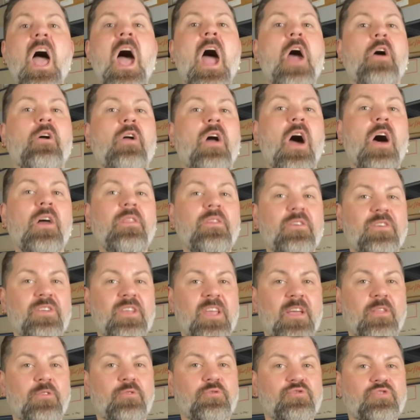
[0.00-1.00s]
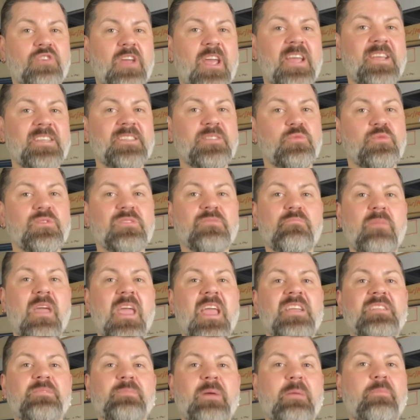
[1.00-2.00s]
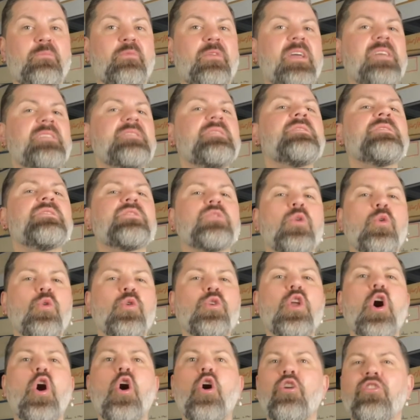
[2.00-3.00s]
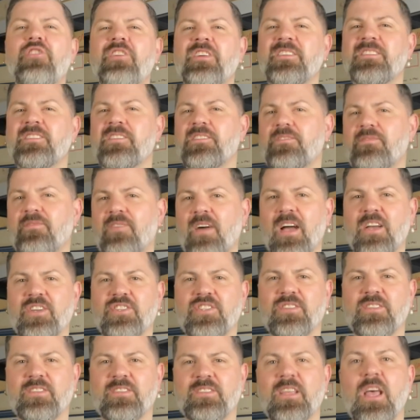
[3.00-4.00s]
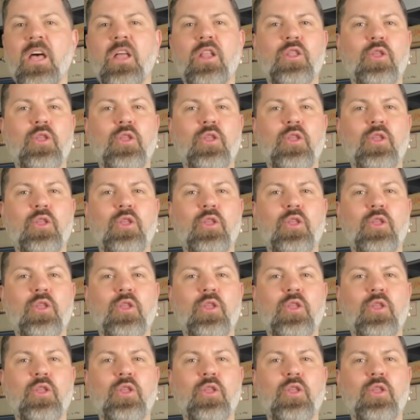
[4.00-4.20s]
our other yellow dress was made by Preston's own Horrockses Fashions,